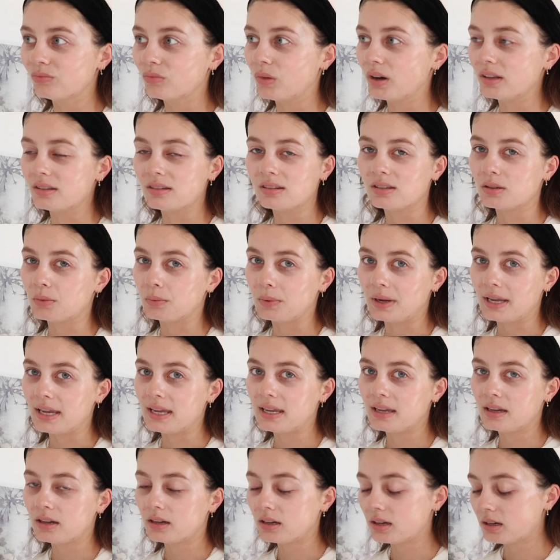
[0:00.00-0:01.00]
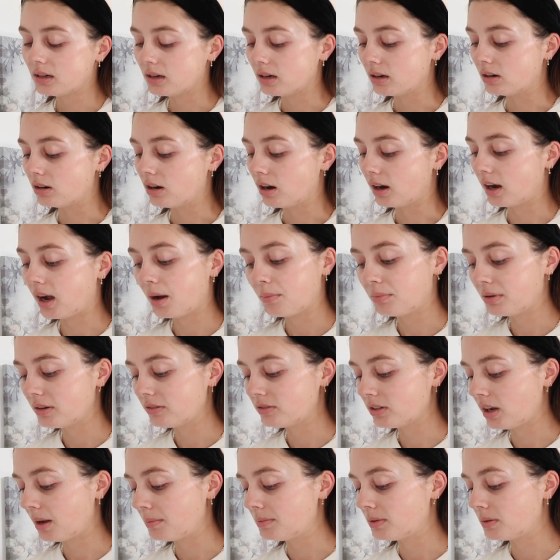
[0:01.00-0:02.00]
once a week or a couple
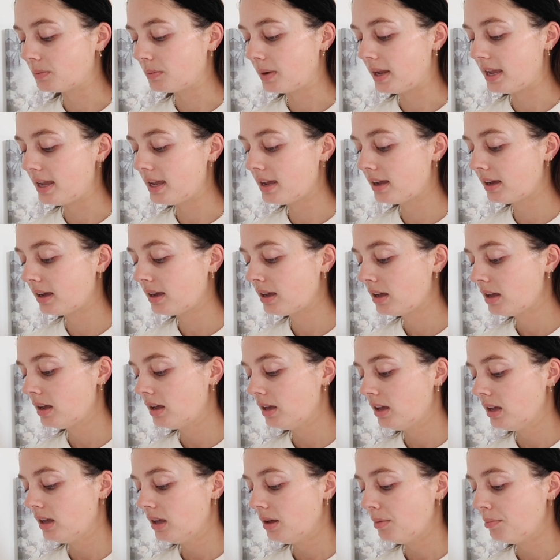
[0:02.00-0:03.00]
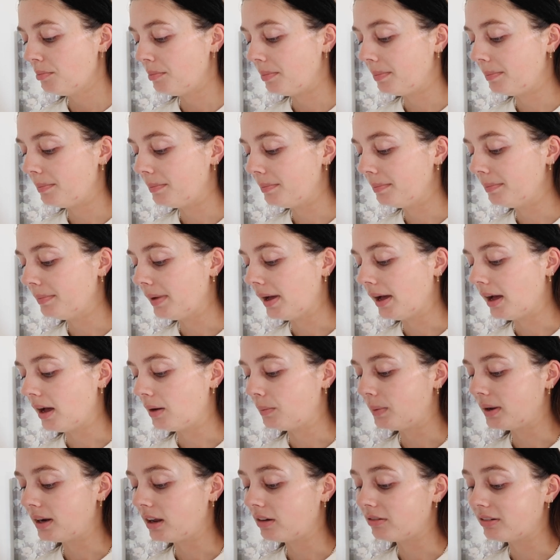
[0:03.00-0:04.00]
of times a week.
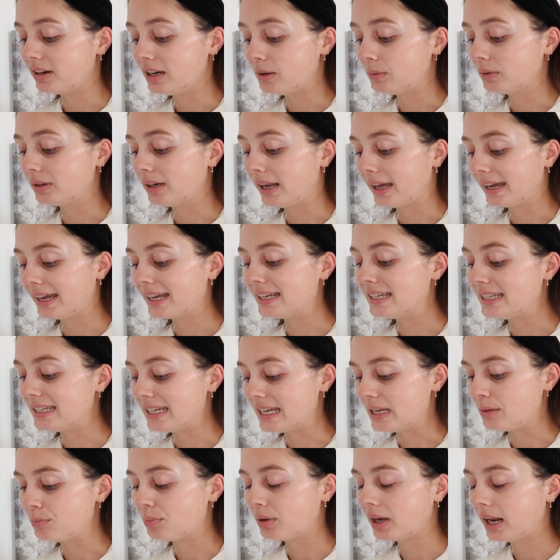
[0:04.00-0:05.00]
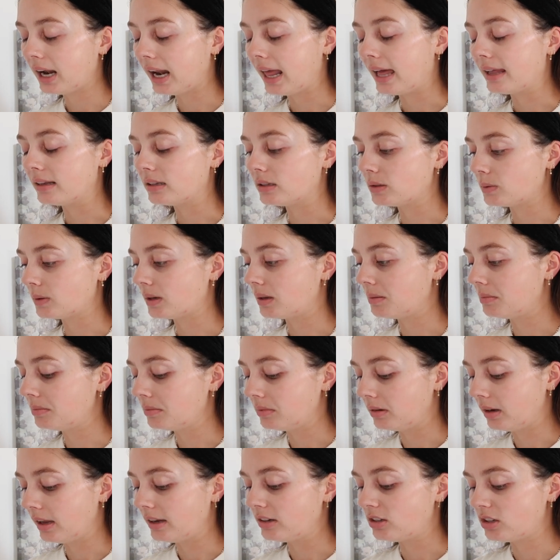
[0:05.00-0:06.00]
When I really want like a deep cleanse, when
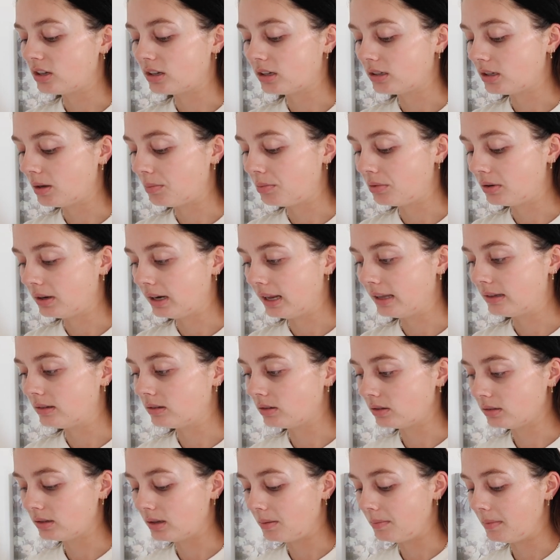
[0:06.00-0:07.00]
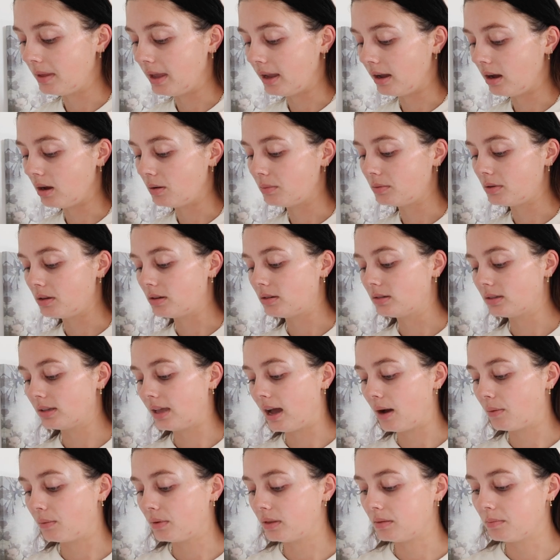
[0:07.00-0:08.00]
I'm like doing a double cleanse or something, I'll use
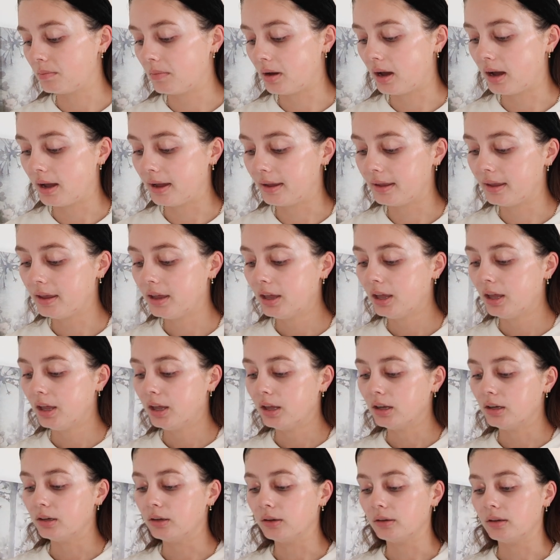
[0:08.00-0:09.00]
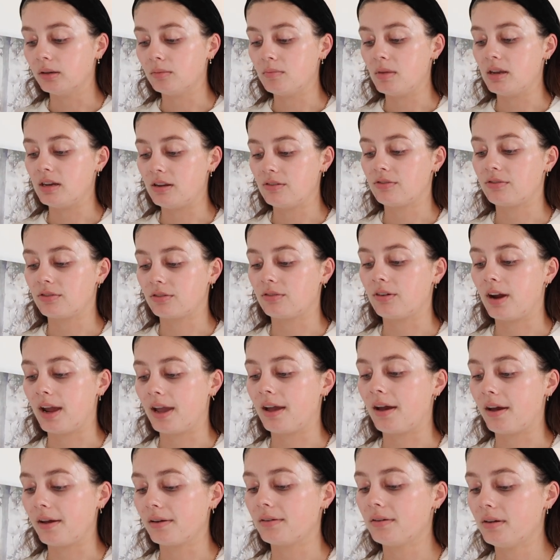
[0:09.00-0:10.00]
that with my Lua Mini
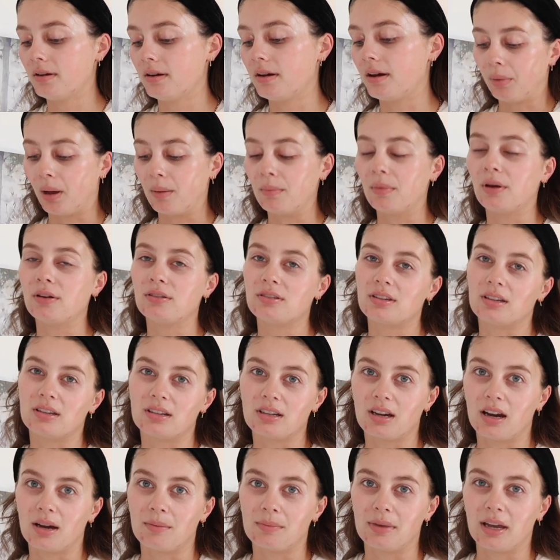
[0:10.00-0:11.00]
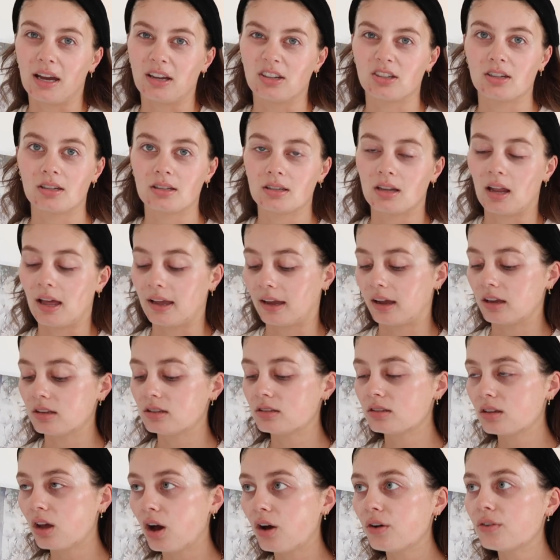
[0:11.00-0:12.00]
Foreo. But most of the time, yeah, just like a
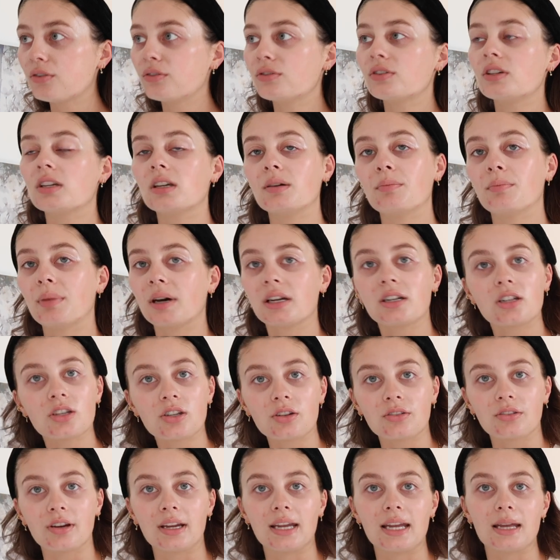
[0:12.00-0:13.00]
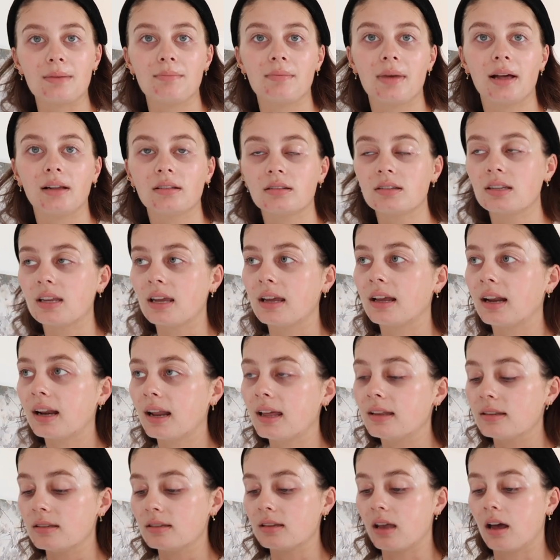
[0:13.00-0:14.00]
soft, buttery, melting
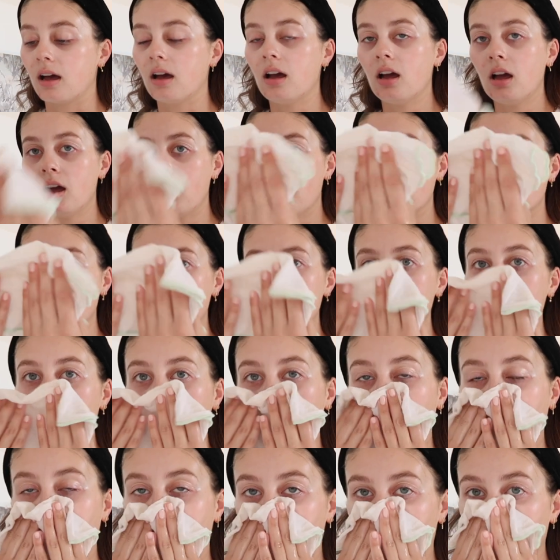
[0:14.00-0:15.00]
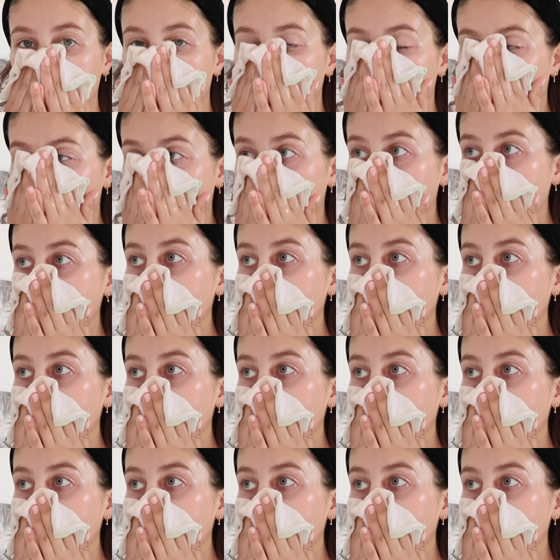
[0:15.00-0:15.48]
cleanser. Just got a